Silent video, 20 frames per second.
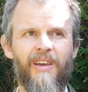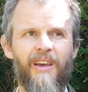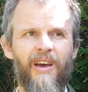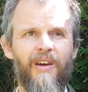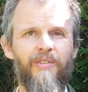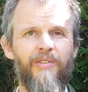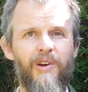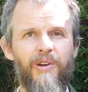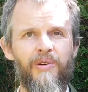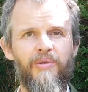
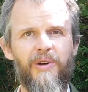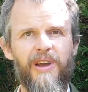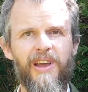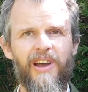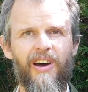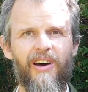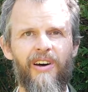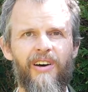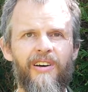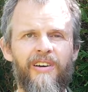of who we
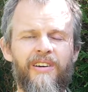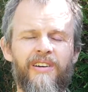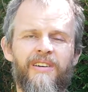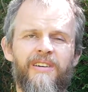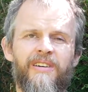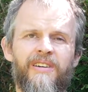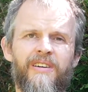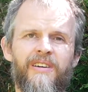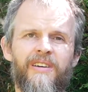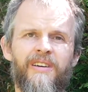are
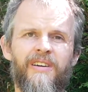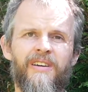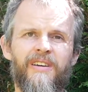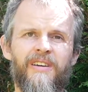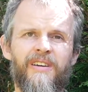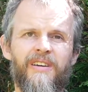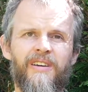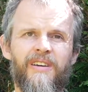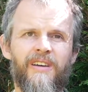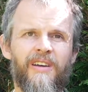
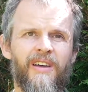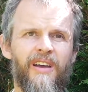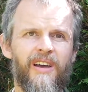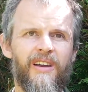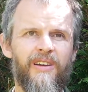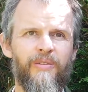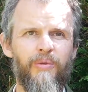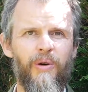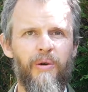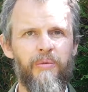and
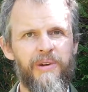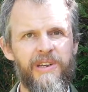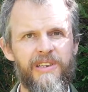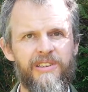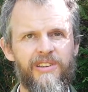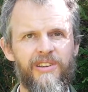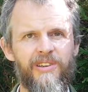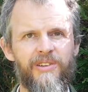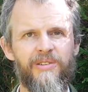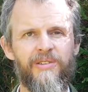of what we
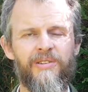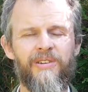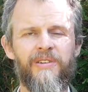do.